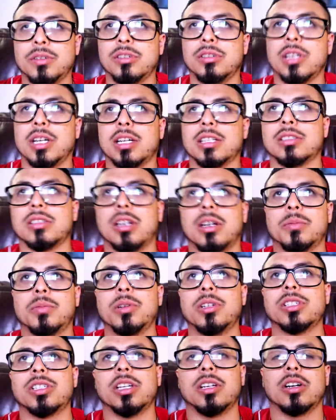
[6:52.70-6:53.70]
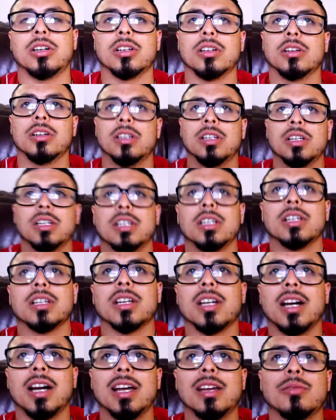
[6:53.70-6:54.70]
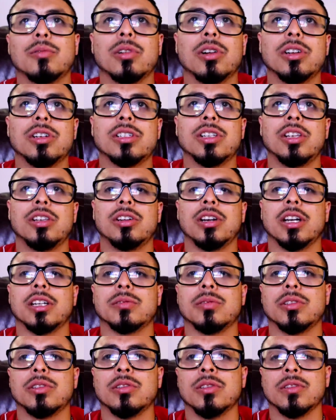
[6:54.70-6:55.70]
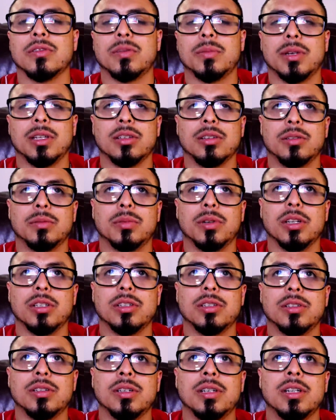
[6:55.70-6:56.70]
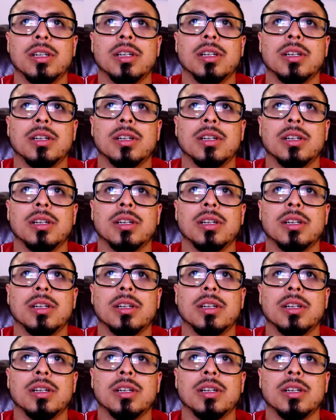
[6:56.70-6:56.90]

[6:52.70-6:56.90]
for you guys. So I appreciate all the kind words that you guys are doing for my little brother.